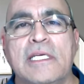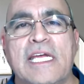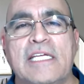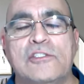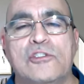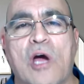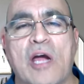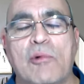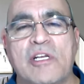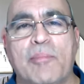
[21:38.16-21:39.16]
and so I
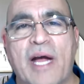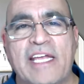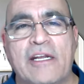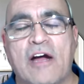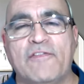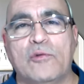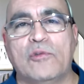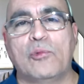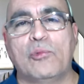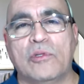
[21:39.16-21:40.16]
want to buy it off
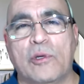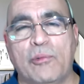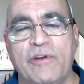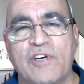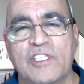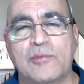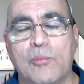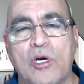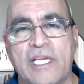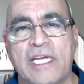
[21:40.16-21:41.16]
you. The reverse
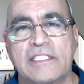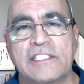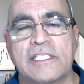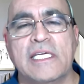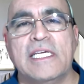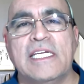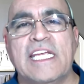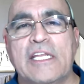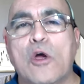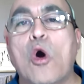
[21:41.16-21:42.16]
mortgage
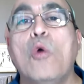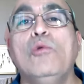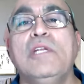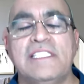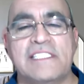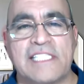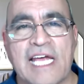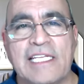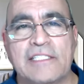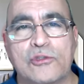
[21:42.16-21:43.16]
can only
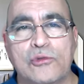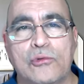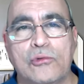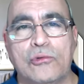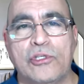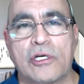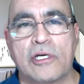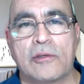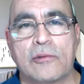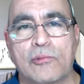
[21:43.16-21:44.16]
sell it to
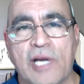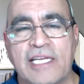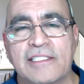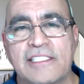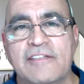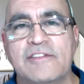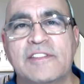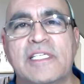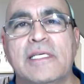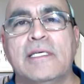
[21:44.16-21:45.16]
your relatives
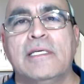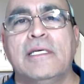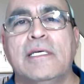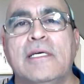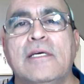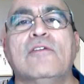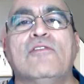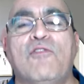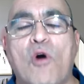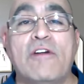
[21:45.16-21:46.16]

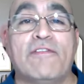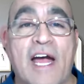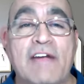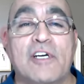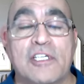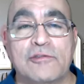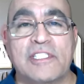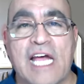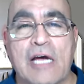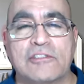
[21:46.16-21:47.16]
for
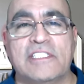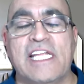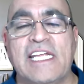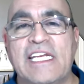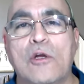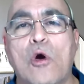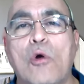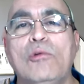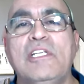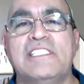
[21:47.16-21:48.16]
500,000. They can
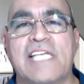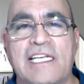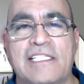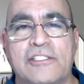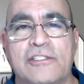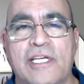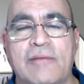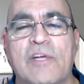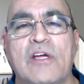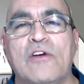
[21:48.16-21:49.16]
only sell it to
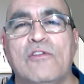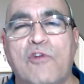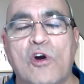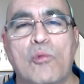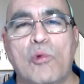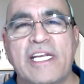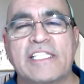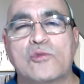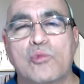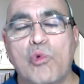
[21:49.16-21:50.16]
them for what
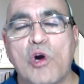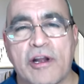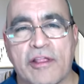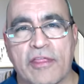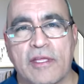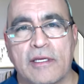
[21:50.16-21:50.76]
it's worth.